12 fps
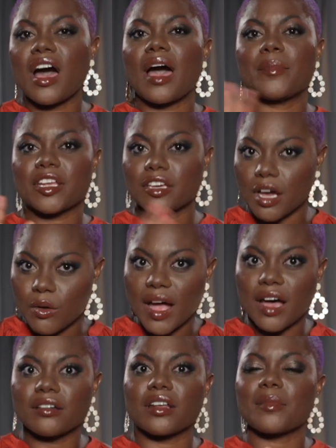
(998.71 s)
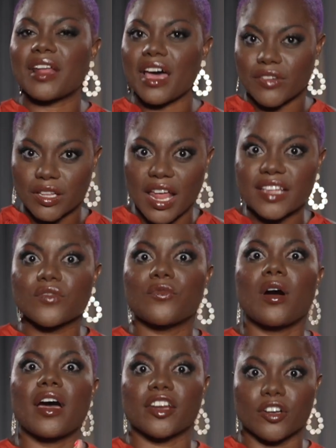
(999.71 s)
I'm going to go out and I'm going to have a glass of
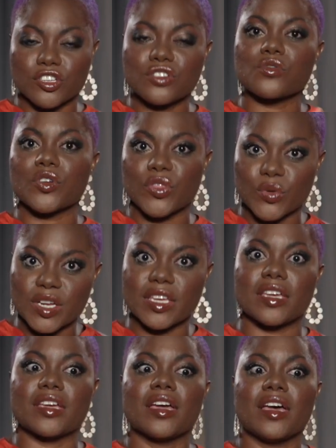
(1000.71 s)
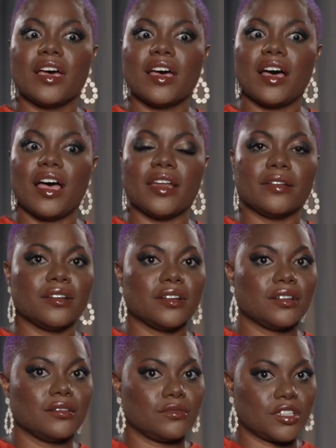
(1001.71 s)
wine or 2 or 3
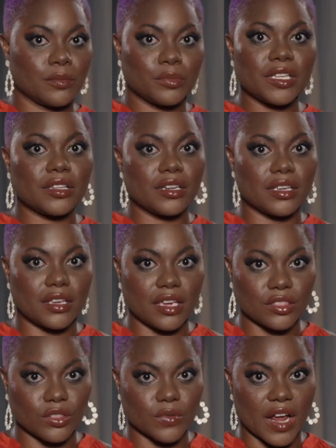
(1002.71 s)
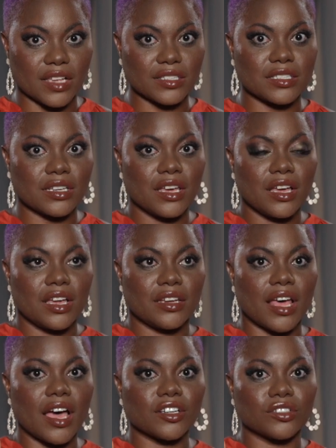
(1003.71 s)
and completely negate the rest,
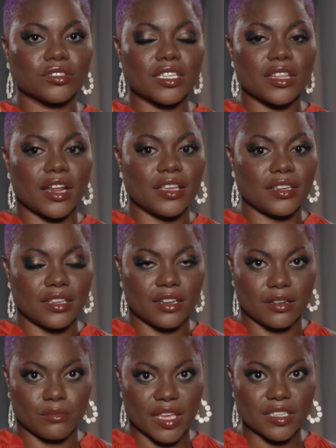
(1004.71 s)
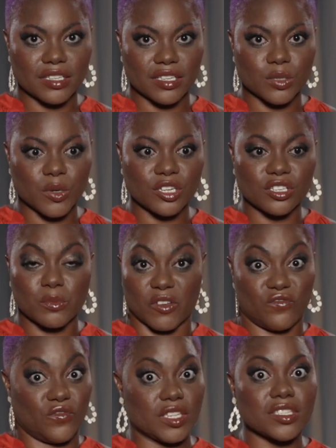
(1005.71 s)
not only that I needed mentally and spiritually, but
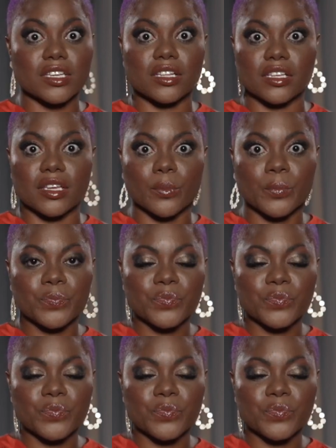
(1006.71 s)
physically.